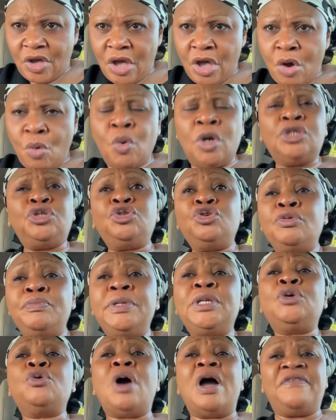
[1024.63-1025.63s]
What do you
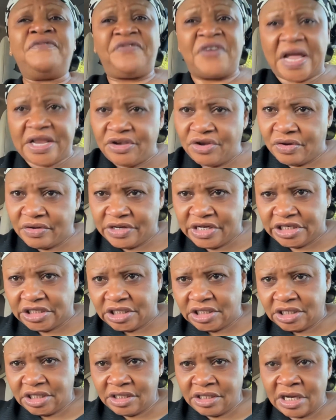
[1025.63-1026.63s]
mean, go and find your
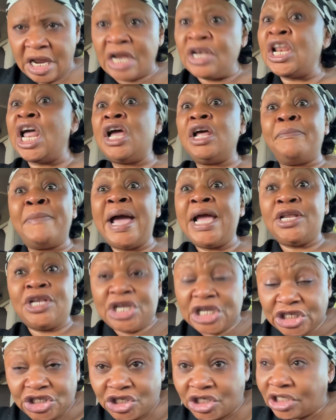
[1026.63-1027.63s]
niche? Now, my
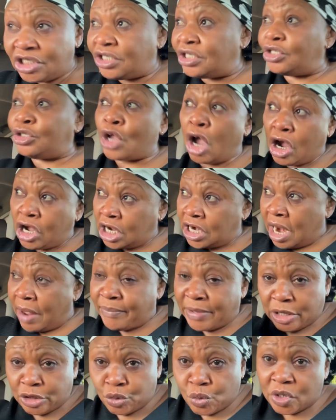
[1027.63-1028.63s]
niche is talking
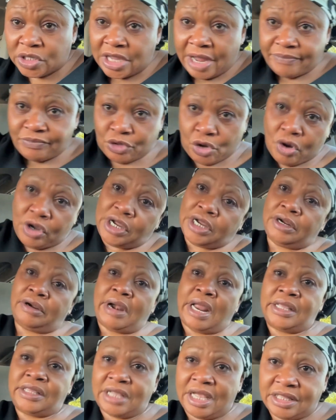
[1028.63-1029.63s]
about what I'm talking
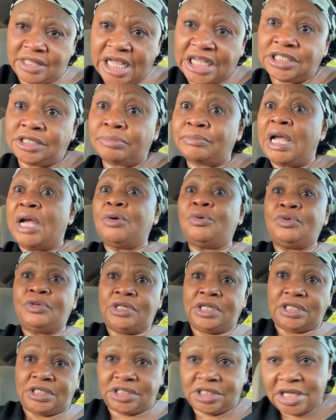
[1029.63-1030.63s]
right now. That's my own
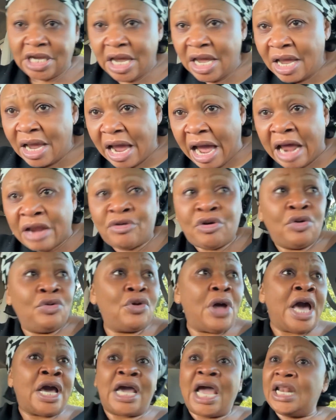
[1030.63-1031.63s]
niche. I don't know
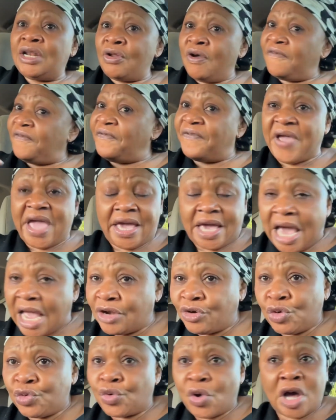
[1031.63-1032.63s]

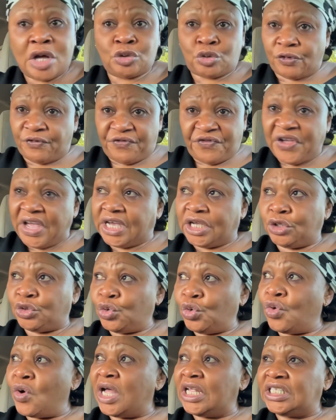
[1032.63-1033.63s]
how to fake to
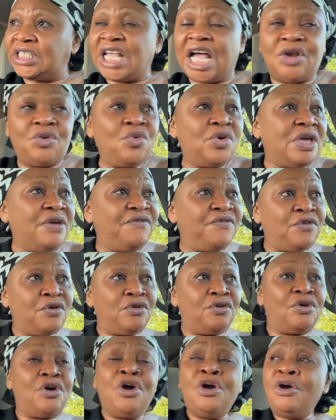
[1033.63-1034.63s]
go and start looking
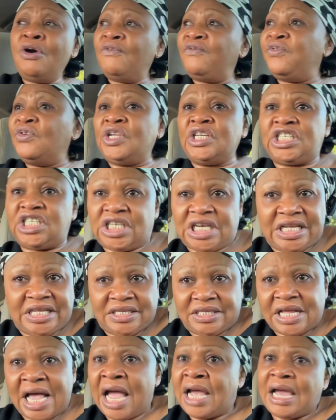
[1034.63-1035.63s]
for foolish
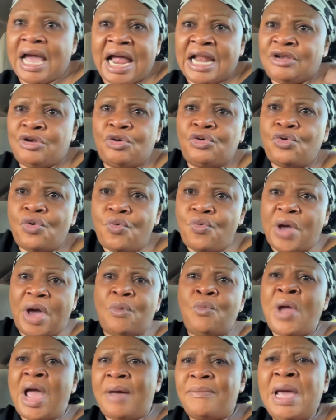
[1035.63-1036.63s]
things. I don't know
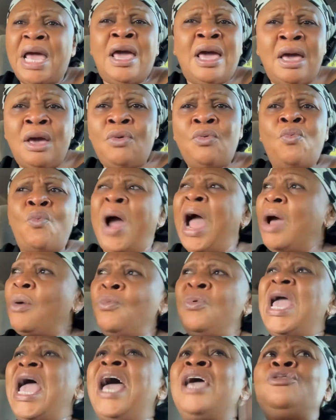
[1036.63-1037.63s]
where
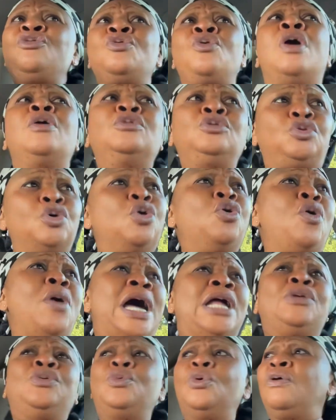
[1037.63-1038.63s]
are you going to go
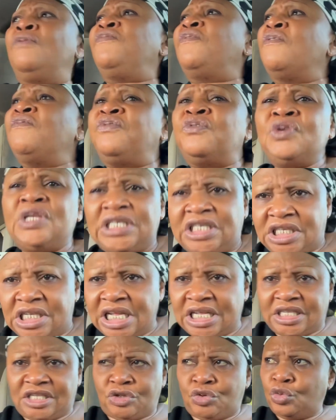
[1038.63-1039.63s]
and look for foolish
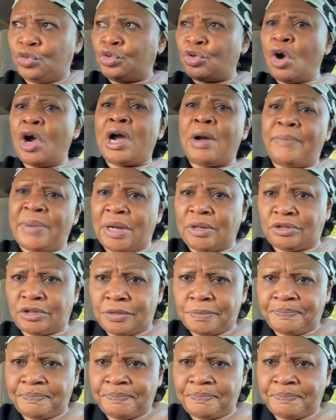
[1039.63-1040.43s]
things to talk about